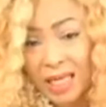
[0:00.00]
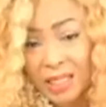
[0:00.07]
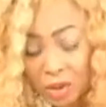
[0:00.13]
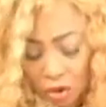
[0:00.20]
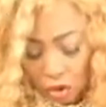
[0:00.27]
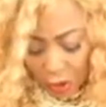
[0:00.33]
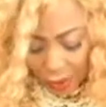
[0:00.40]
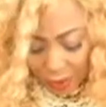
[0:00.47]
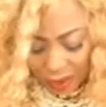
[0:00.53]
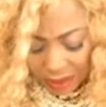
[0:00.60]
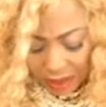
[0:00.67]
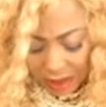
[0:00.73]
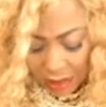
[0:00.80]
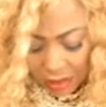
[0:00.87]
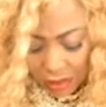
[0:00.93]

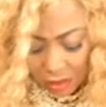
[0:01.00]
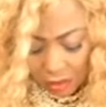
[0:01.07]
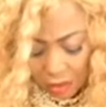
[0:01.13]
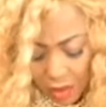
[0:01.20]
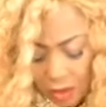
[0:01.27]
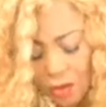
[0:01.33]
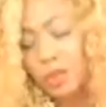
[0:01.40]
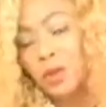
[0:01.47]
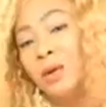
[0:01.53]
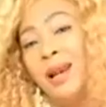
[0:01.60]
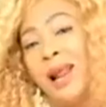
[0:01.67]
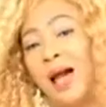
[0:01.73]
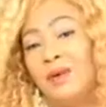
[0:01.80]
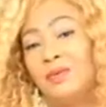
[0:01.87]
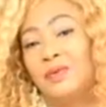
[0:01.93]
enjoys, and God also
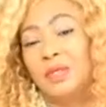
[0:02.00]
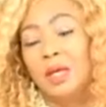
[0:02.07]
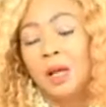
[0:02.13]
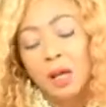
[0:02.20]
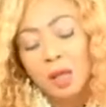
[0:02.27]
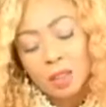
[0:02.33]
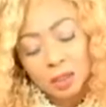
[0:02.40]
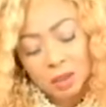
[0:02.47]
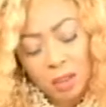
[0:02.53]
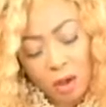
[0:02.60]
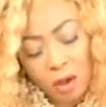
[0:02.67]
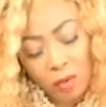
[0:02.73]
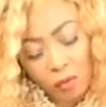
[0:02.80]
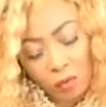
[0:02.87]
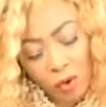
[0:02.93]
loves.
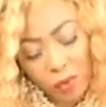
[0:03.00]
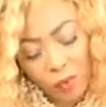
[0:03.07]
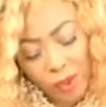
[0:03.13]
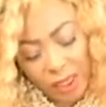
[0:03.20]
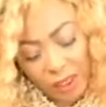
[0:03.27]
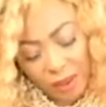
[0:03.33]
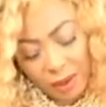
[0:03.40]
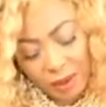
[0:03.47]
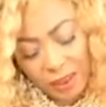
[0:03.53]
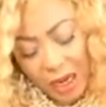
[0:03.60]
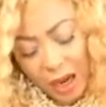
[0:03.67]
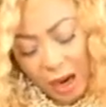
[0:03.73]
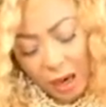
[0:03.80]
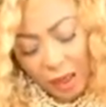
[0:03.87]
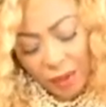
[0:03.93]
So when we know
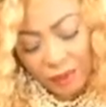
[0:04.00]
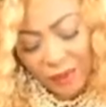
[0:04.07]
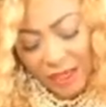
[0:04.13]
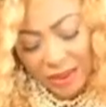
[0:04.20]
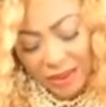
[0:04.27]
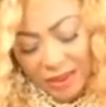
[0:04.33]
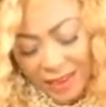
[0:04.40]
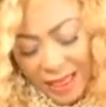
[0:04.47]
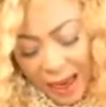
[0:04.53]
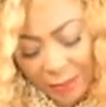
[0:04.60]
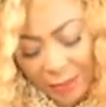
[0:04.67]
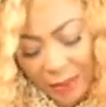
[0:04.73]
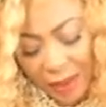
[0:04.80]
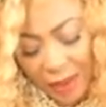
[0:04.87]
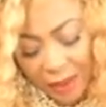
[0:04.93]
that all of that is
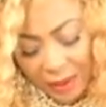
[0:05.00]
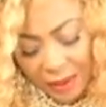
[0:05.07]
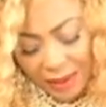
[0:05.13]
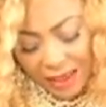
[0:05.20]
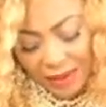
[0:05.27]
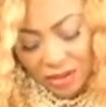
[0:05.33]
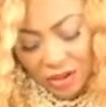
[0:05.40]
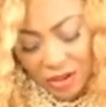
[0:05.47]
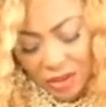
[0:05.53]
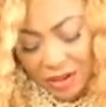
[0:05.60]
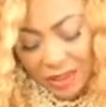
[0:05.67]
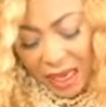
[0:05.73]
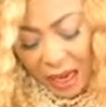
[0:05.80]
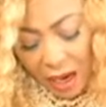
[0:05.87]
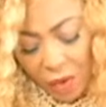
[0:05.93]
happening, that's
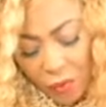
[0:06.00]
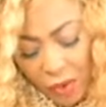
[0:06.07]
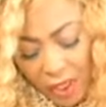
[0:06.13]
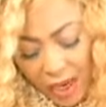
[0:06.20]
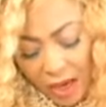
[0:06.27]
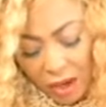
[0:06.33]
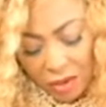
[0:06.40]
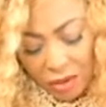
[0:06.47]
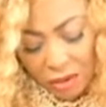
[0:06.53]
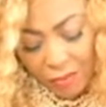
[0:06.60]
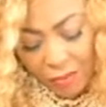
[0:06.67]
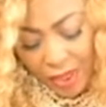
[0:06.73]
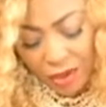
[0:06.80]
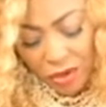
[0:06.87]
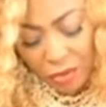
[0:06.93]
just how we are also
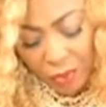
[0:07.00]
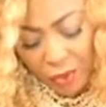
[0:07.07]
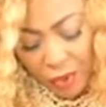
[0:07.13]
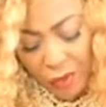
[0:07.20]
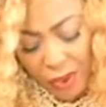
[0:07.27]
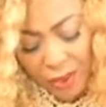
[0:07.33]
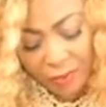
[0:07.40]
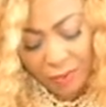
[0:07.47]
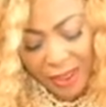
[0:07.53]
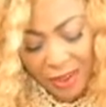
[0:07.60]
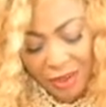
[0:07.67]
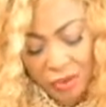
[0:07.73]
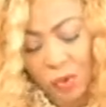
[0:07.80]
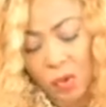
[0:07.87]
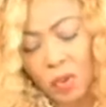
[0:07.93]
meant to be. We're
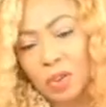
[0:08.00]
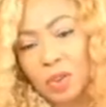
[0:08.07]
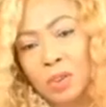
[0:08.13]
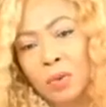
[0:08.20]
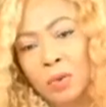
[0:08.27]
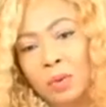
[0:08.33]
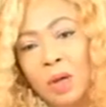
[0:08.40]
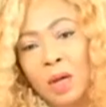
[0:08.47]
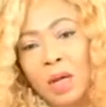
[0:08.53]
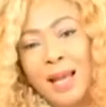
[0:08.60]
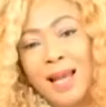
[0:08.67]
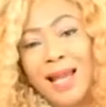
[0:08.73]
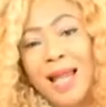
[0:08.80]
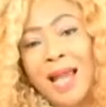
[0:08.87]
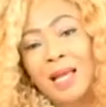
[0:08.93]
meant to also
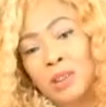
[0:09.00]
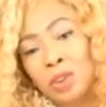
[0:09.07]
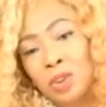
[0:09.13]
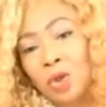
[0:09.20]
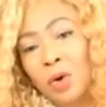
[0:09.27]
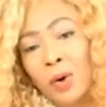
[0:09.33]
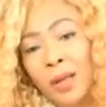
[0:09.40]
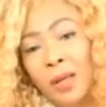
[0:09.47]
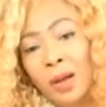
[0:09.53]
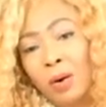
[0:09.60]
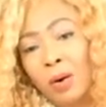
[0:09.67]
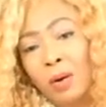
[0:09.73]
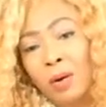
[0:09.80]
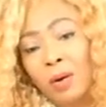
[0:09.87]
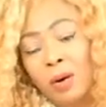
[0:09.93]
enjoy,
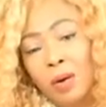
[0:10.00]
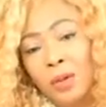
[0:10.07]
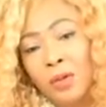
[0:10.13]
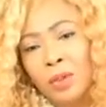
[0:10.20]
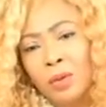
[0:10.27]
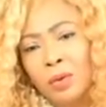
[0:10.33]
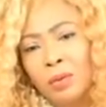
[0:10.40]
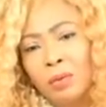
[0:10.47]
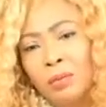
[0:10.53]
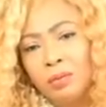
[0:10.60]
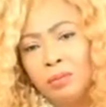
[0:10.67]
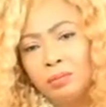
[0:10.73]
or, you know,